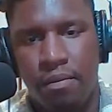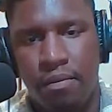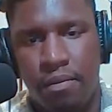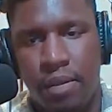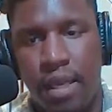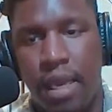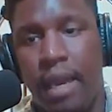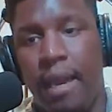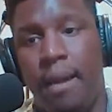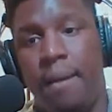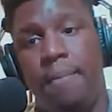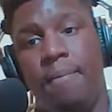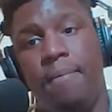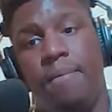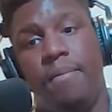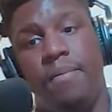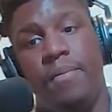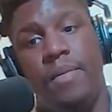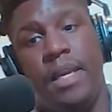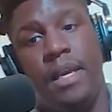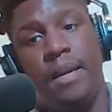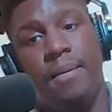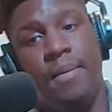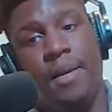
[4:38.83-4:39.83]
Yeah,
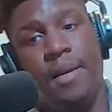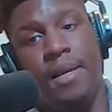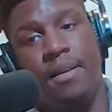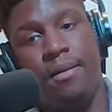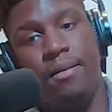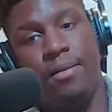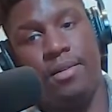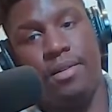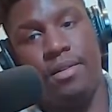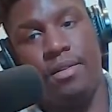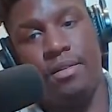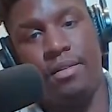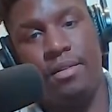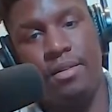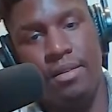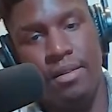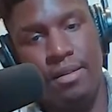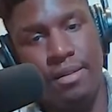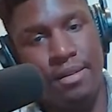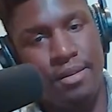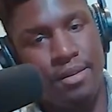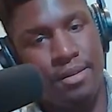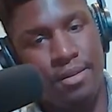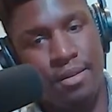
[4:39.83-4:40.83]
yeah, man. Gold. I mean,
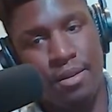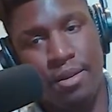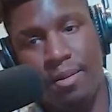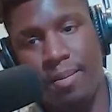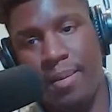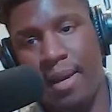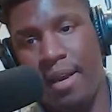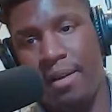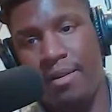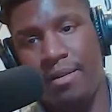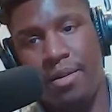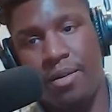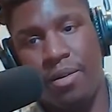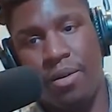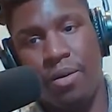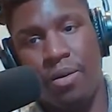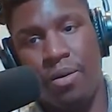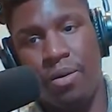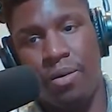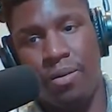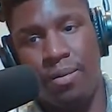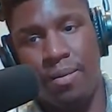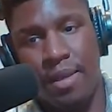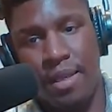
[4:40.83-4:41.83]
know about gold.
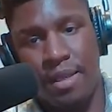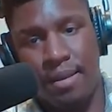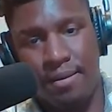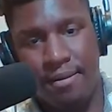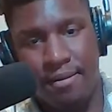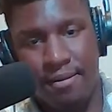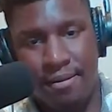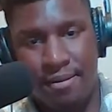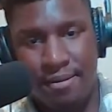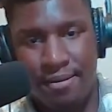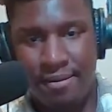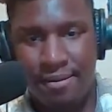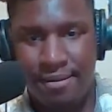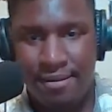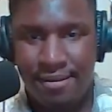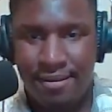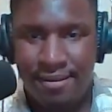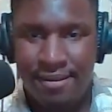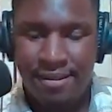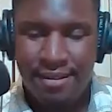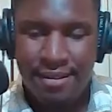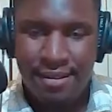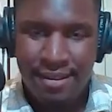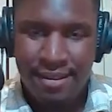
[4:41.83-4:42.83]
Mustard man. guns,
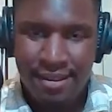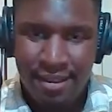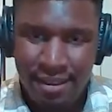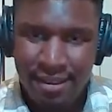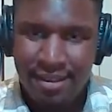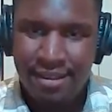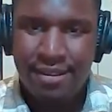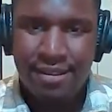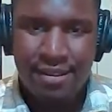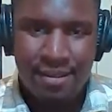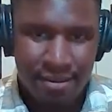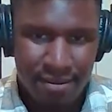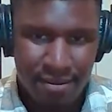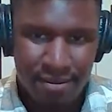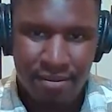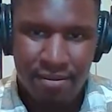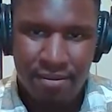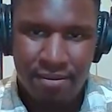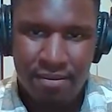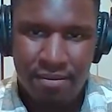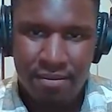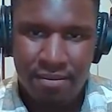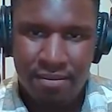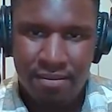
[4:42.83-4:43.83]
wine, and
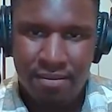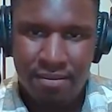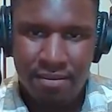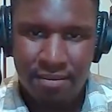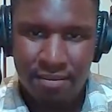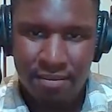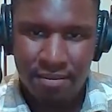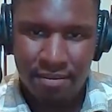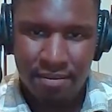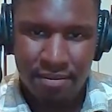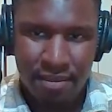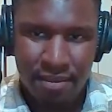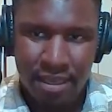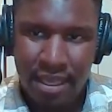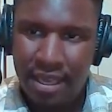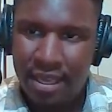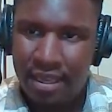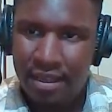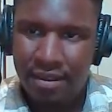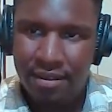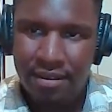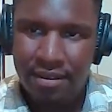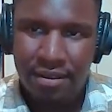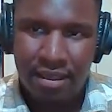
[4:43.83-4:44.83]
yeah.
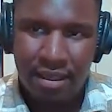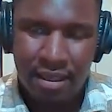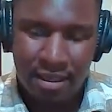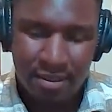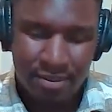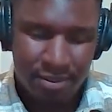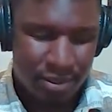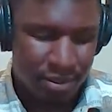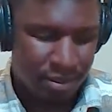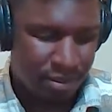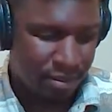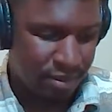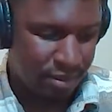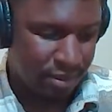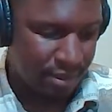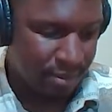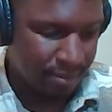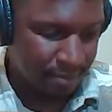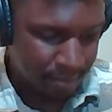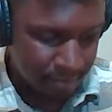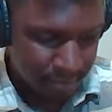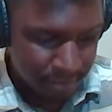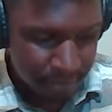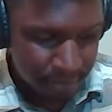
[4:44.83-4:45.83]
Yeah,
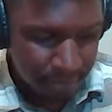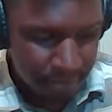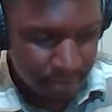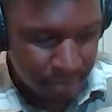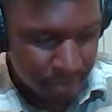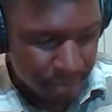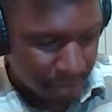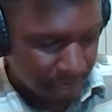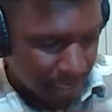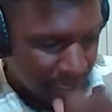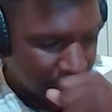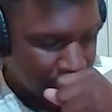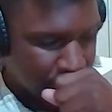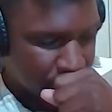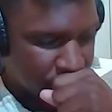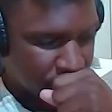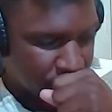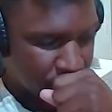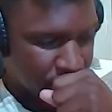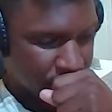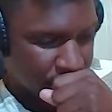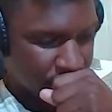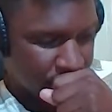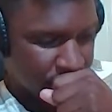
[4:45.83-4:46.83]
absolutely.
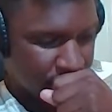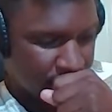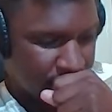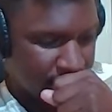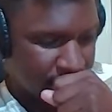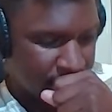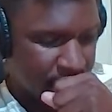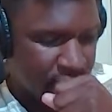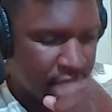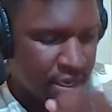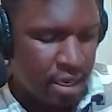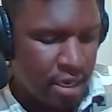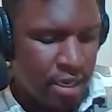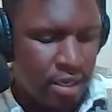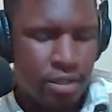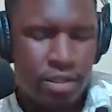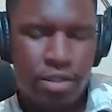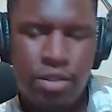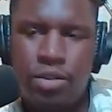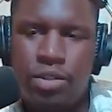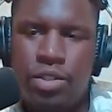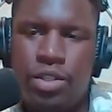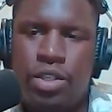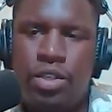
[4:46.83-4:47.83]
Absolutely crazy.
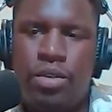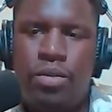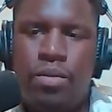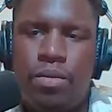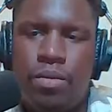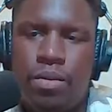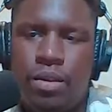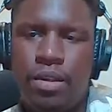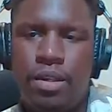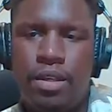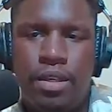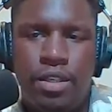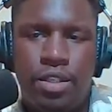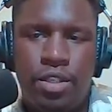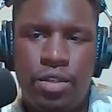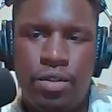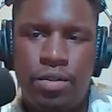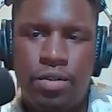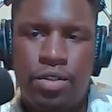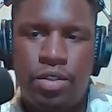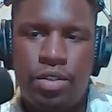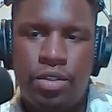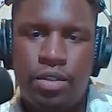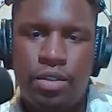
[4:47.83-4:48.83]
Dude, do you do you,
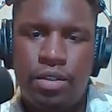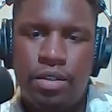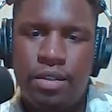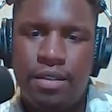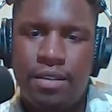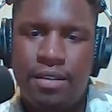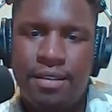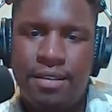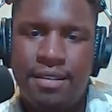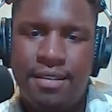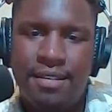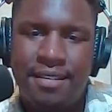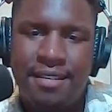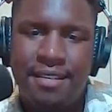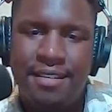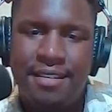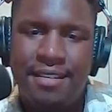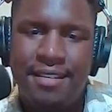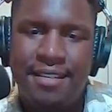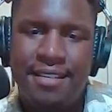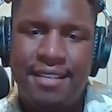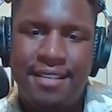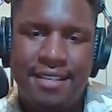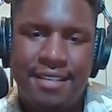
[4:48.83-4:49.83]
you find out when you go
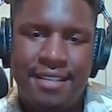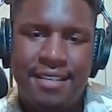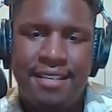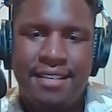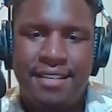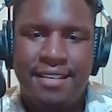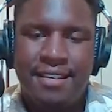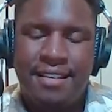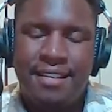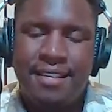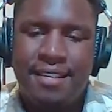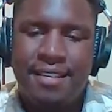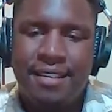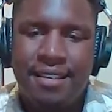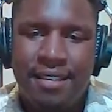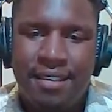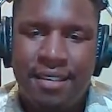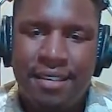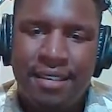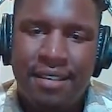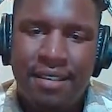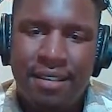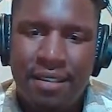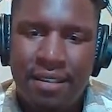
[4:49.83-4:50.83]
deep into it, you find out there
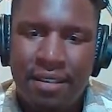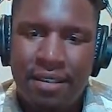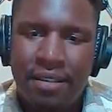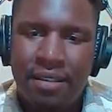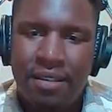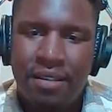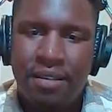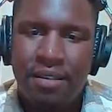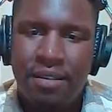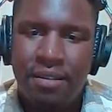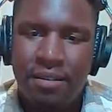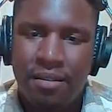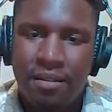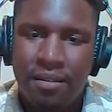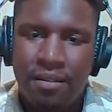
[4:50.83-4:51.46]
were people.